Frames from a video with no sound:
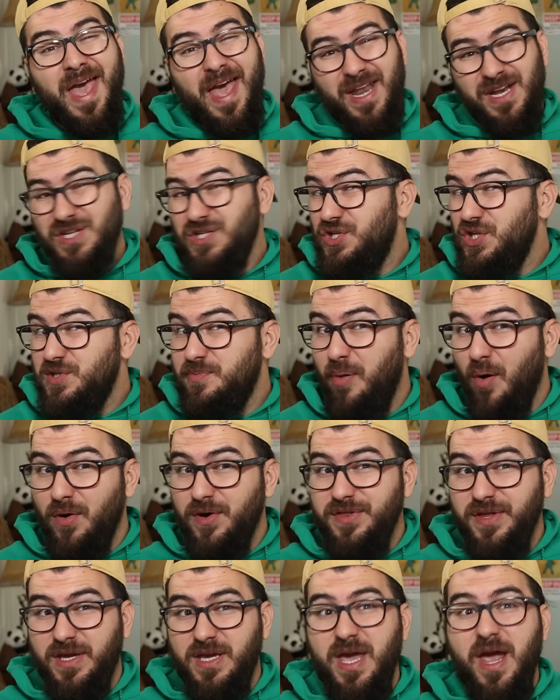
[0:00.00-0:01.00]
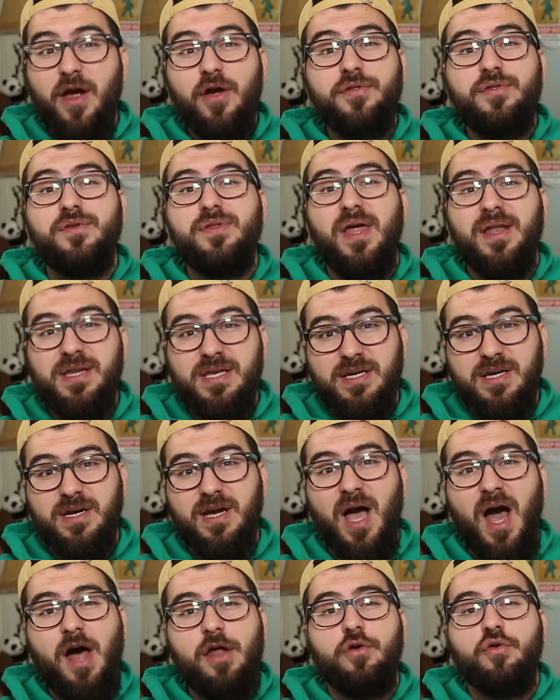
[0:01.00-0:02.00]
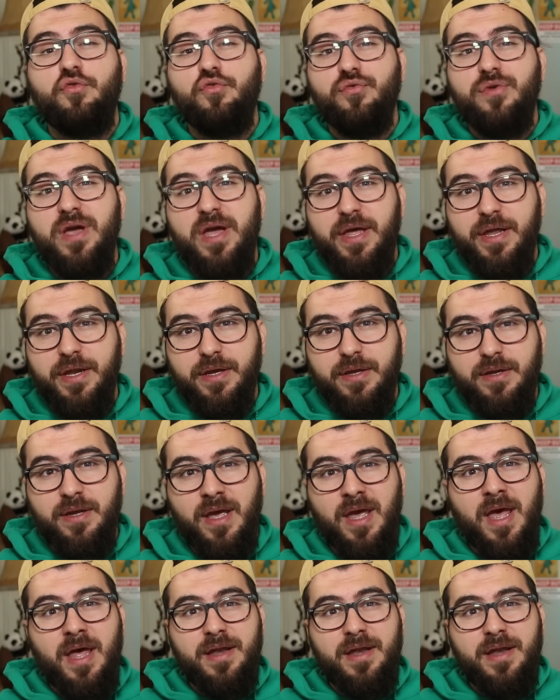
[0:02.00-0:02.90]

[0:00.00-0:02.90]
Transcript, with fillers: and it's just part of the character that Nikocado created.